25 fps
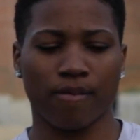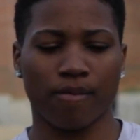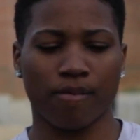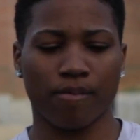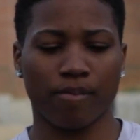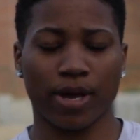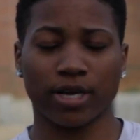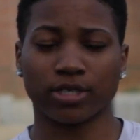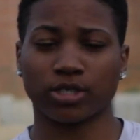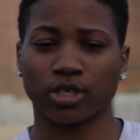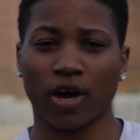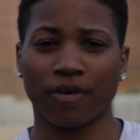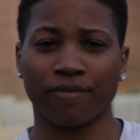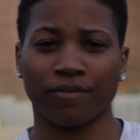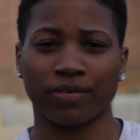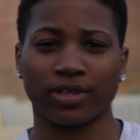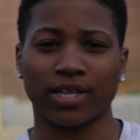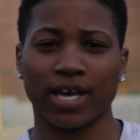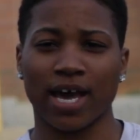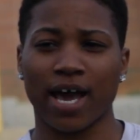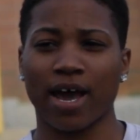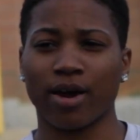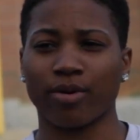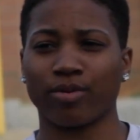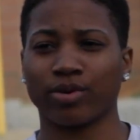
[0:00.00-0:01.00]
Based off of
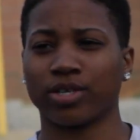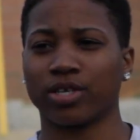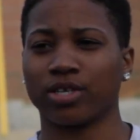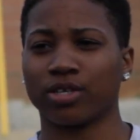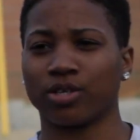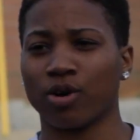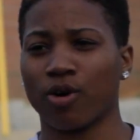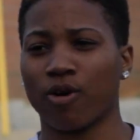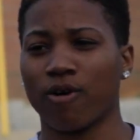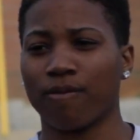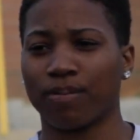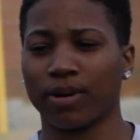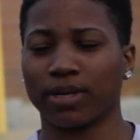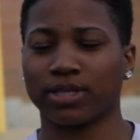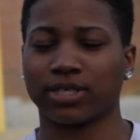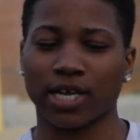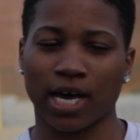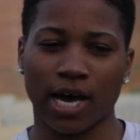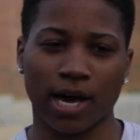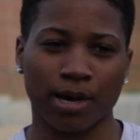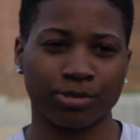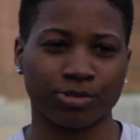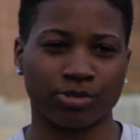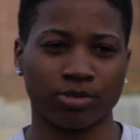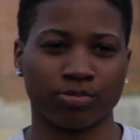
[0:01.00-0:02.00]
that, we didn't know if my
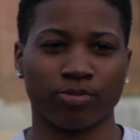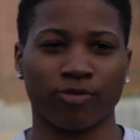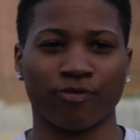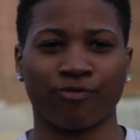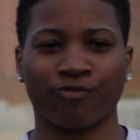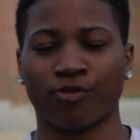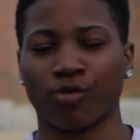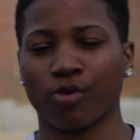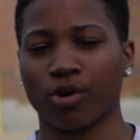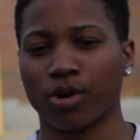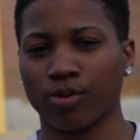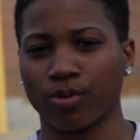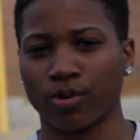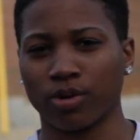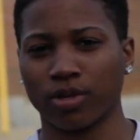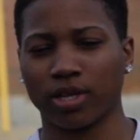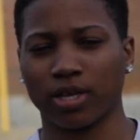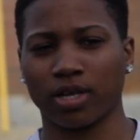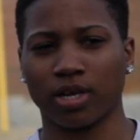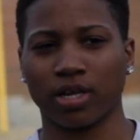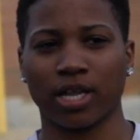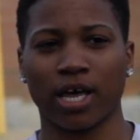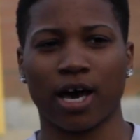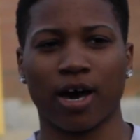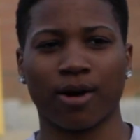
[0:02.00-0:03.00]
times from before would
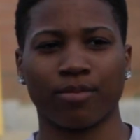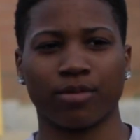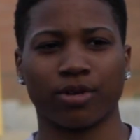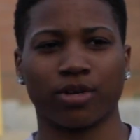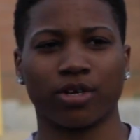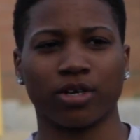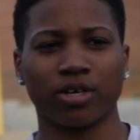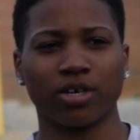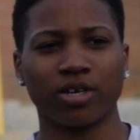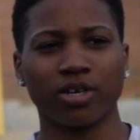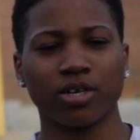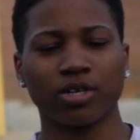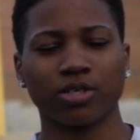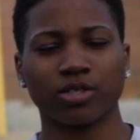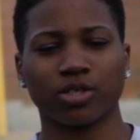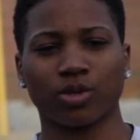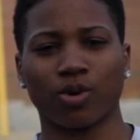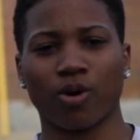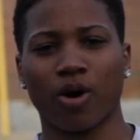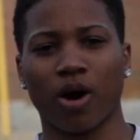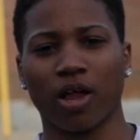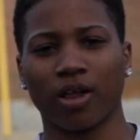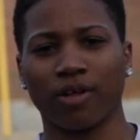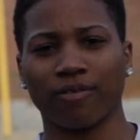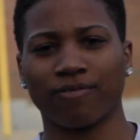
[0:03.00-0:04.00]
allow me to, to
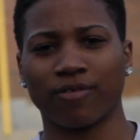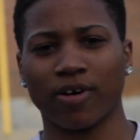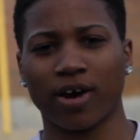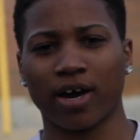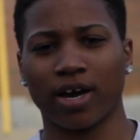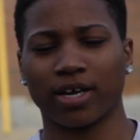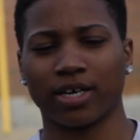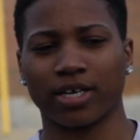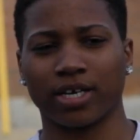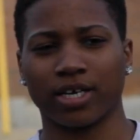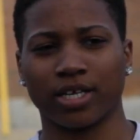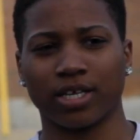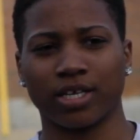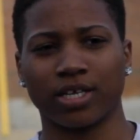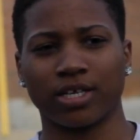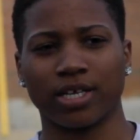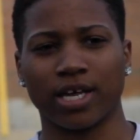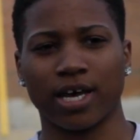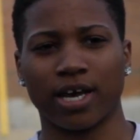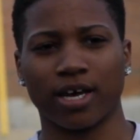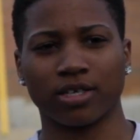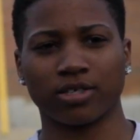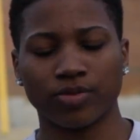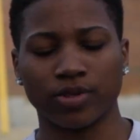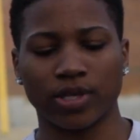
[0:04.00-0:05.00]
qualify and get in
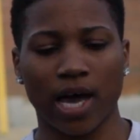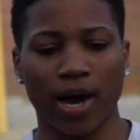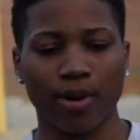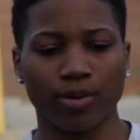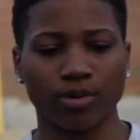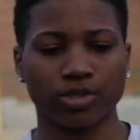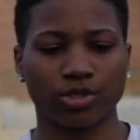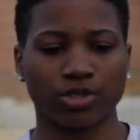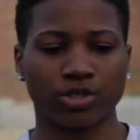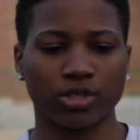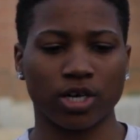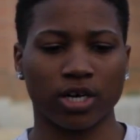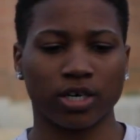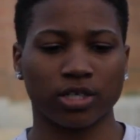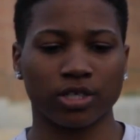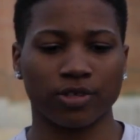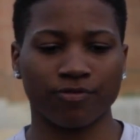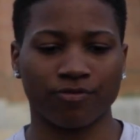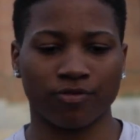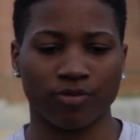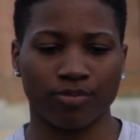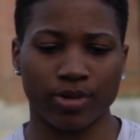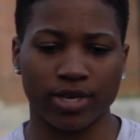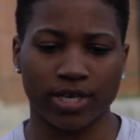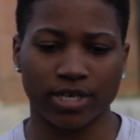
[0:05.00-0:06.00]
that. That was struggling
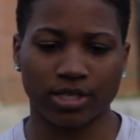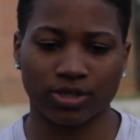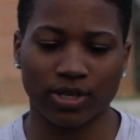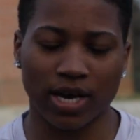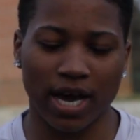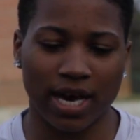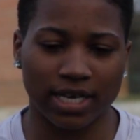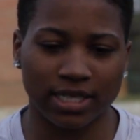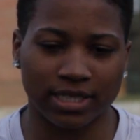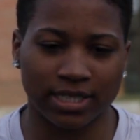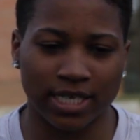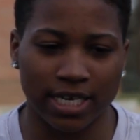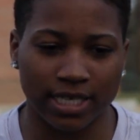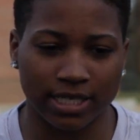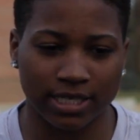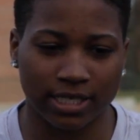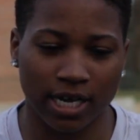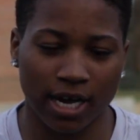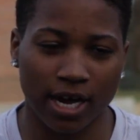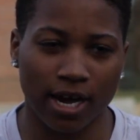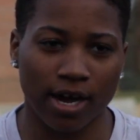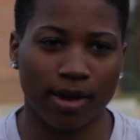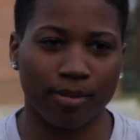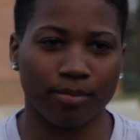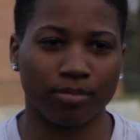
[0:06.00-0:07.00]
for me, so I had to take
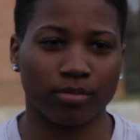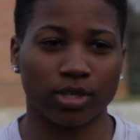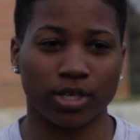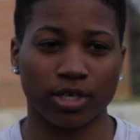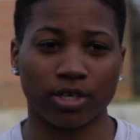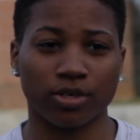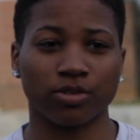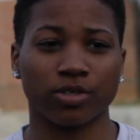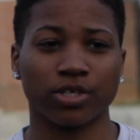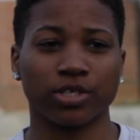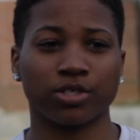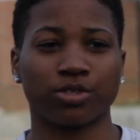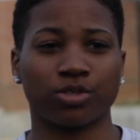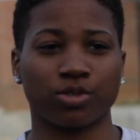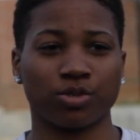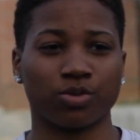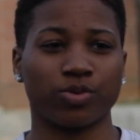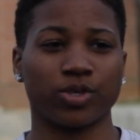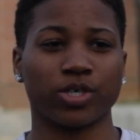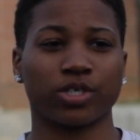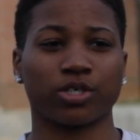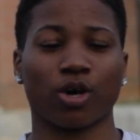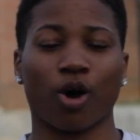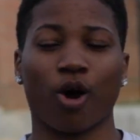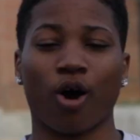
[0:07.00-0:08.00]
time, literally 2
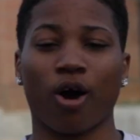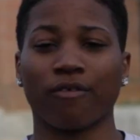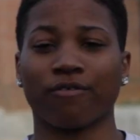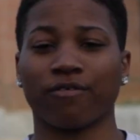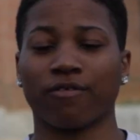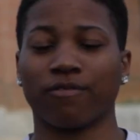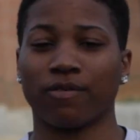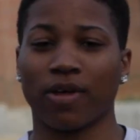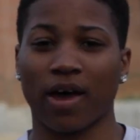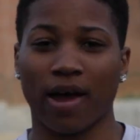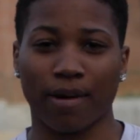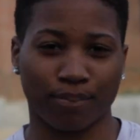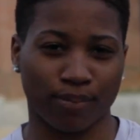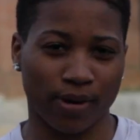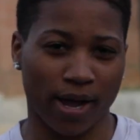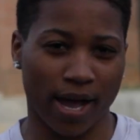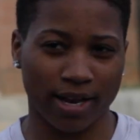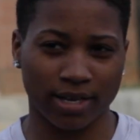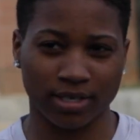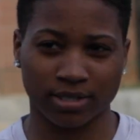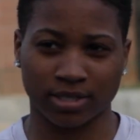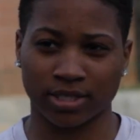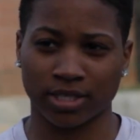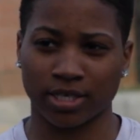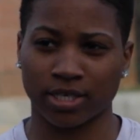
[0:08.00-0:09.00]
weeks off of not
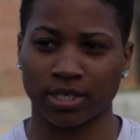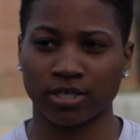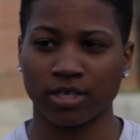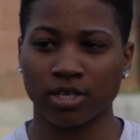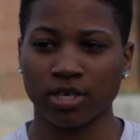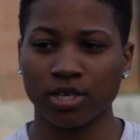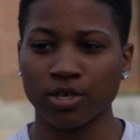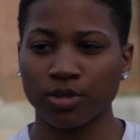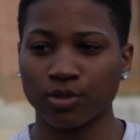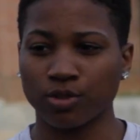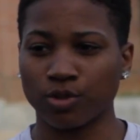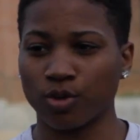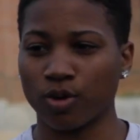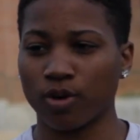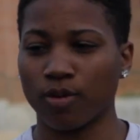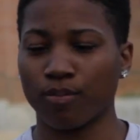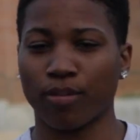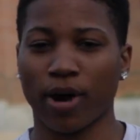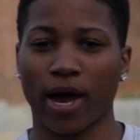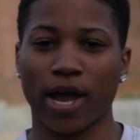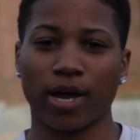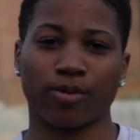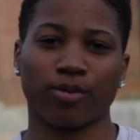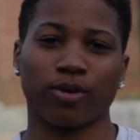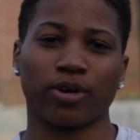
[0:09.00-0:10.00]
practicing, doing
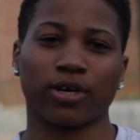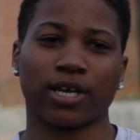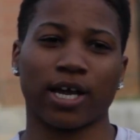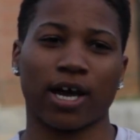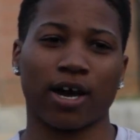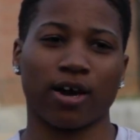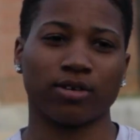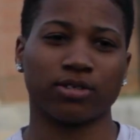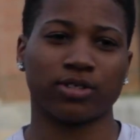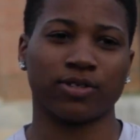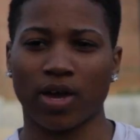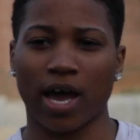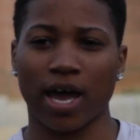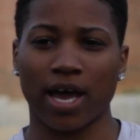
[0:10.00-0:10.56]
bike workouts.